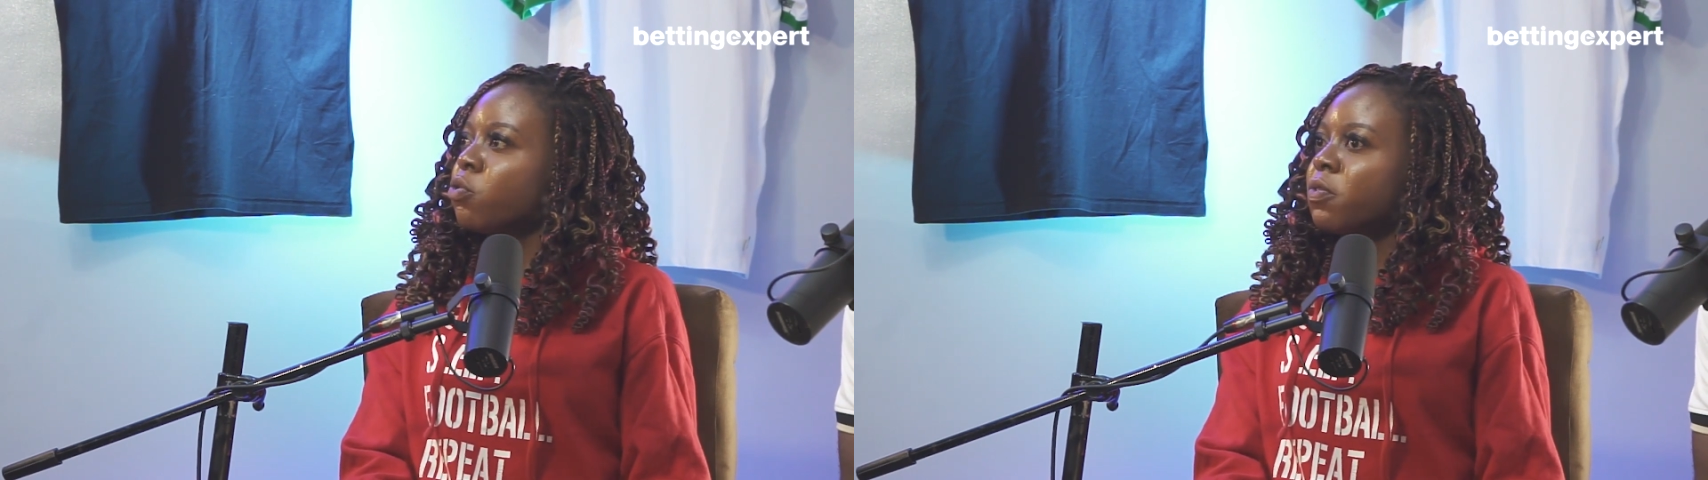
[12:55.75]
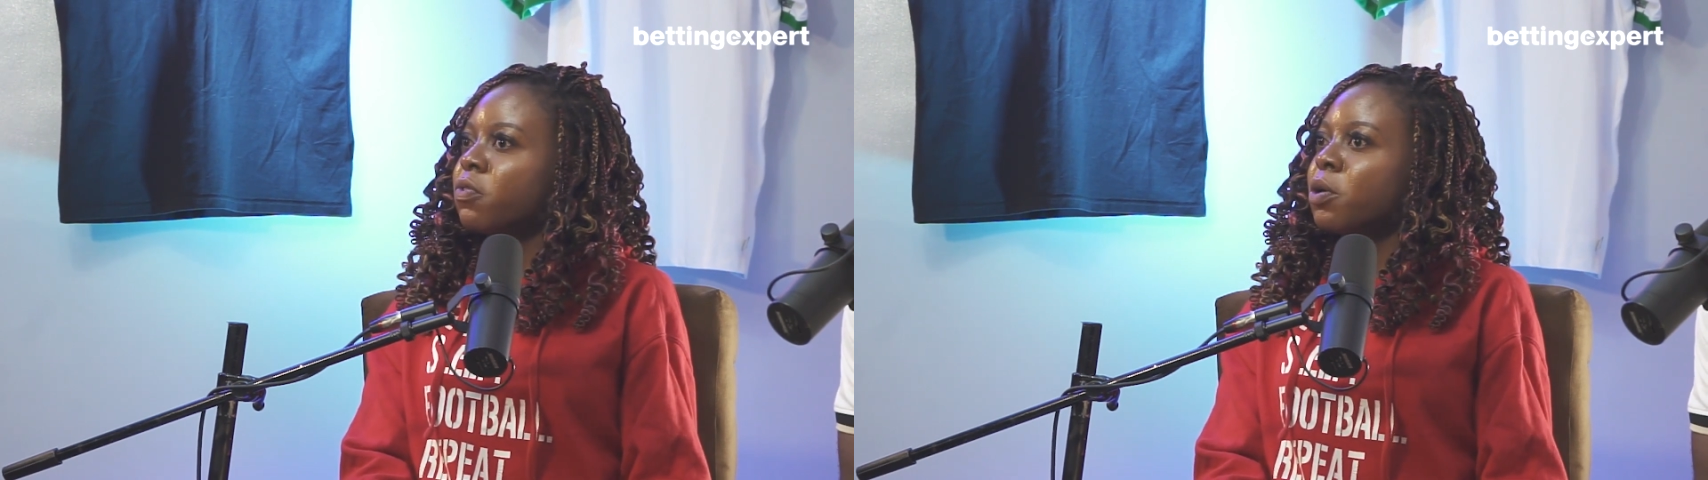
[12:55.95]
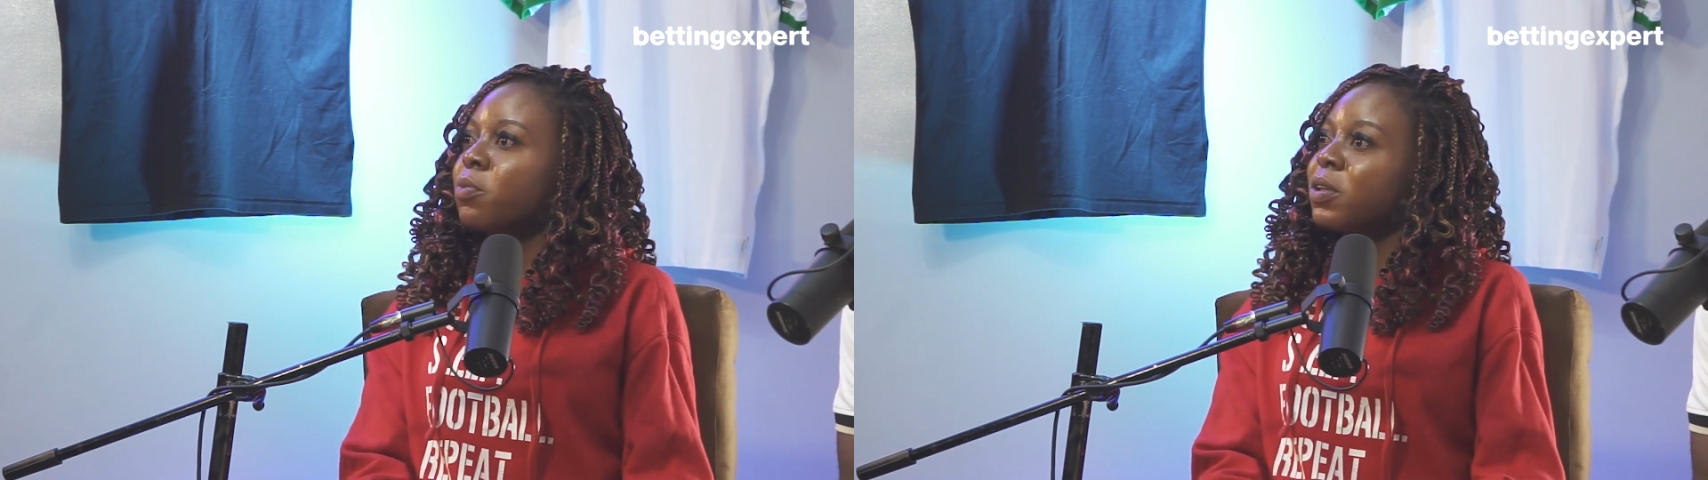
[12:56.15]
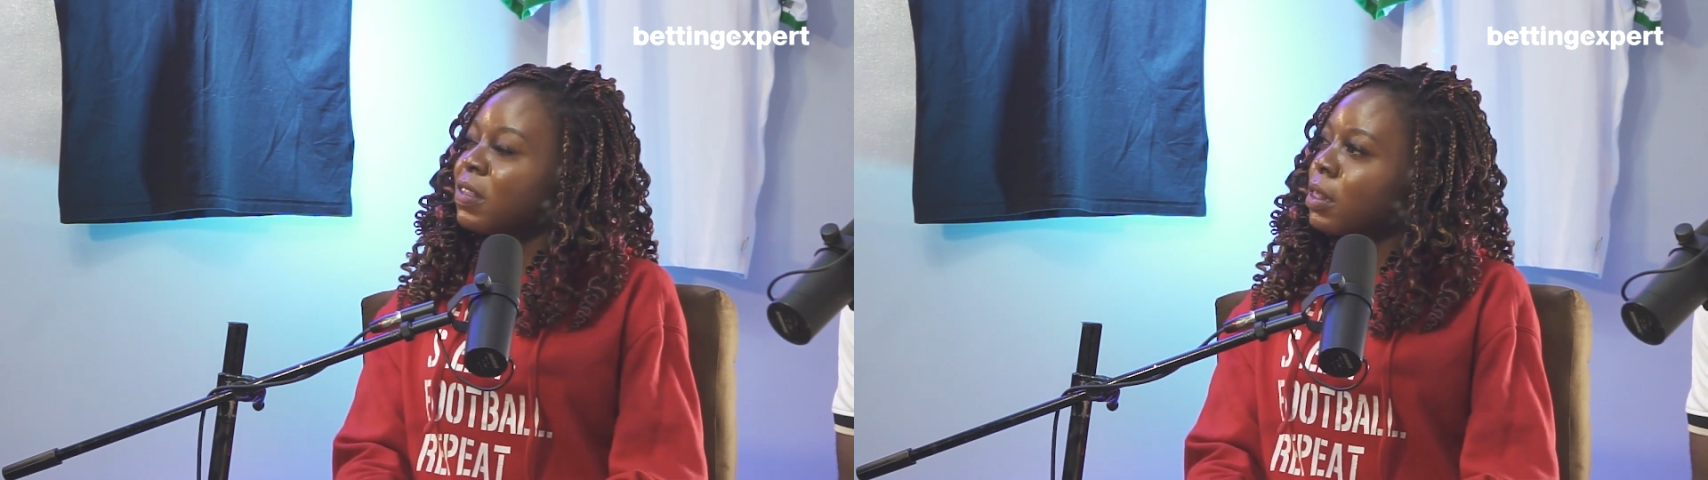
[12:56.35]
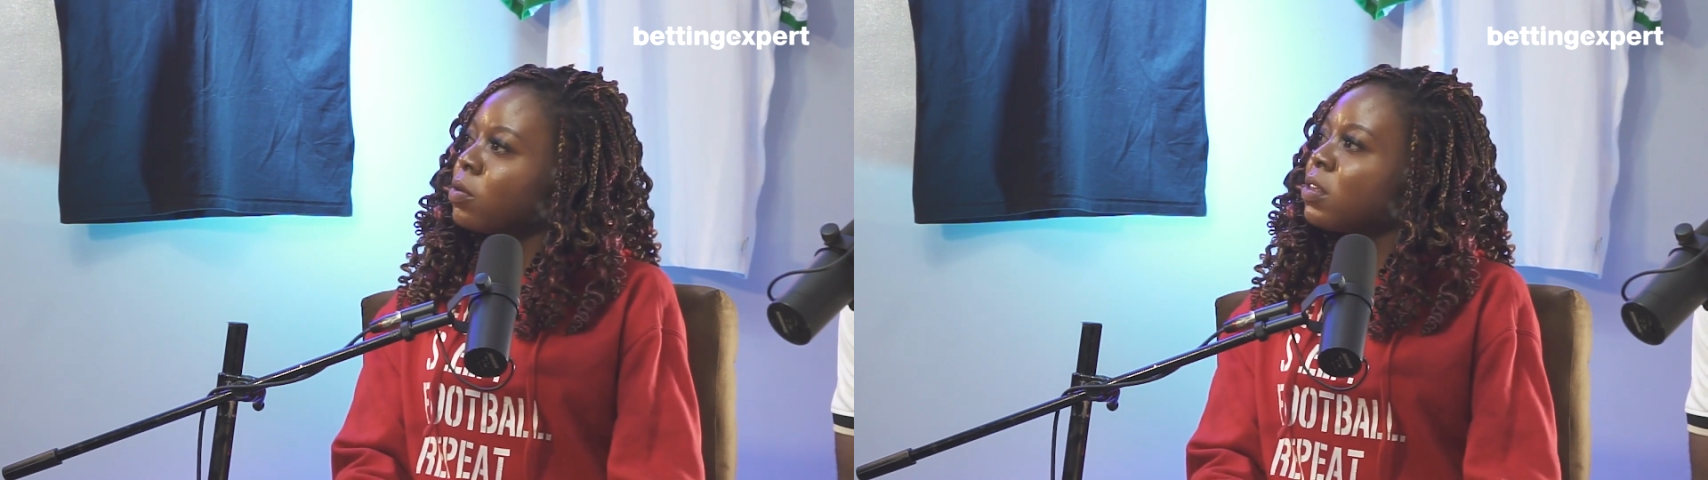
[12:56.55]
the way it should be
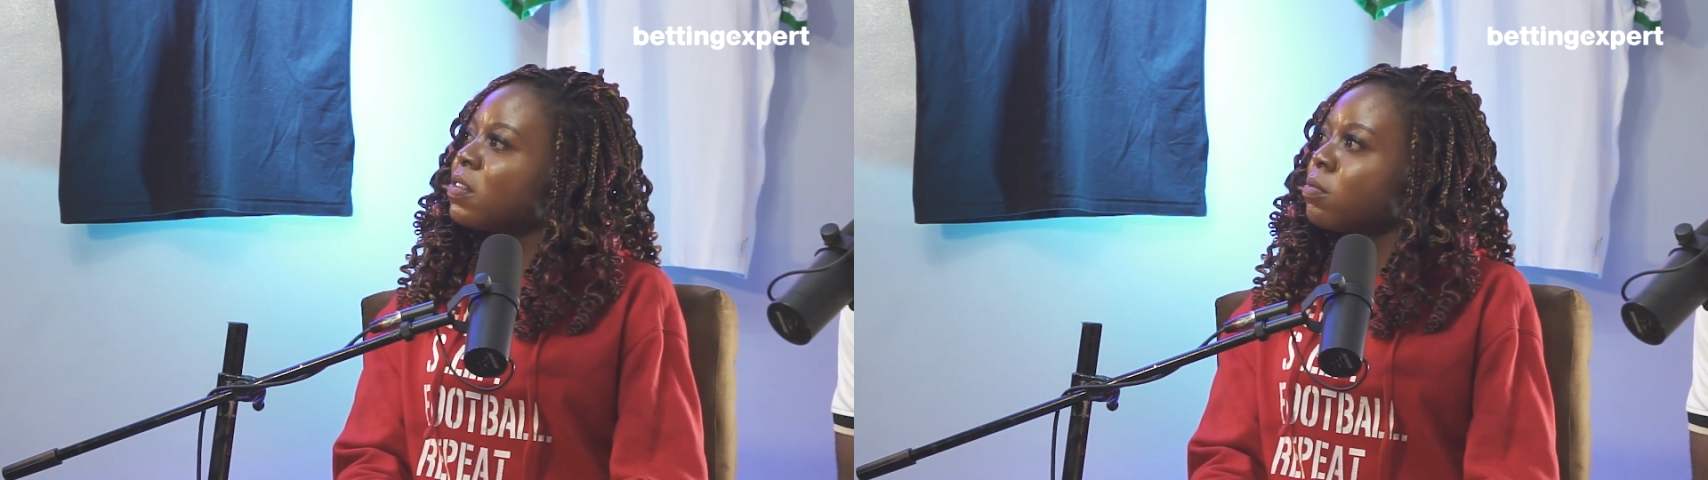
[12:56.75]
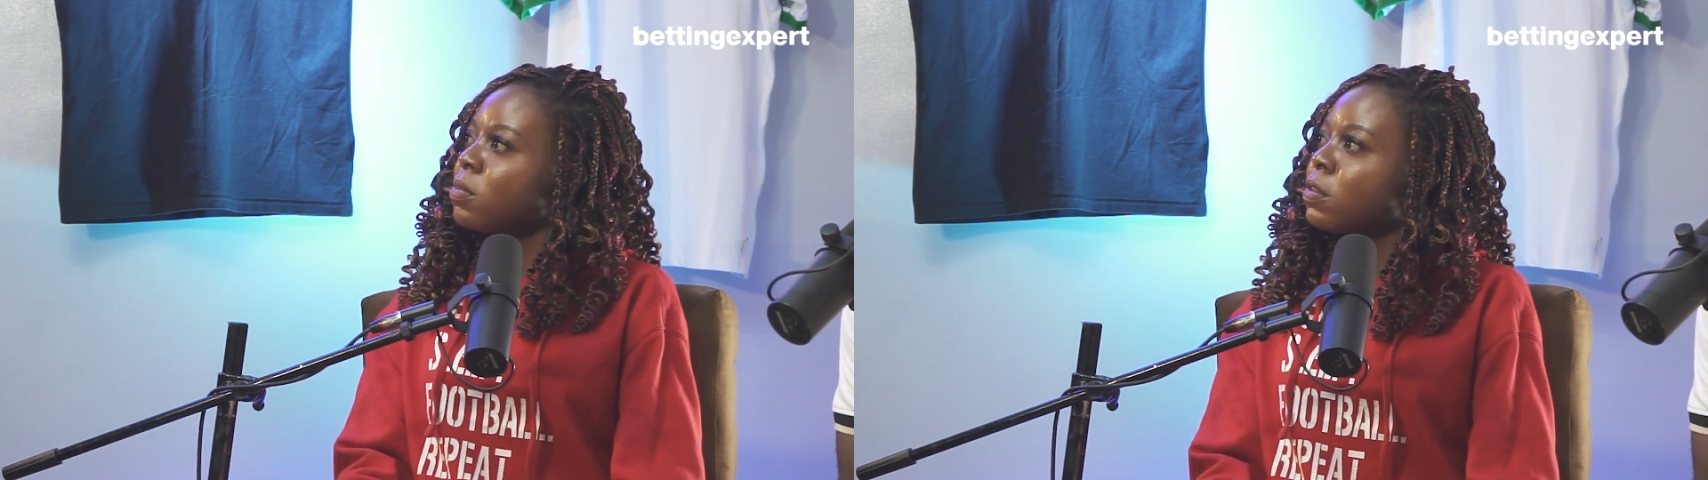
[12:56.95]
for him, but still,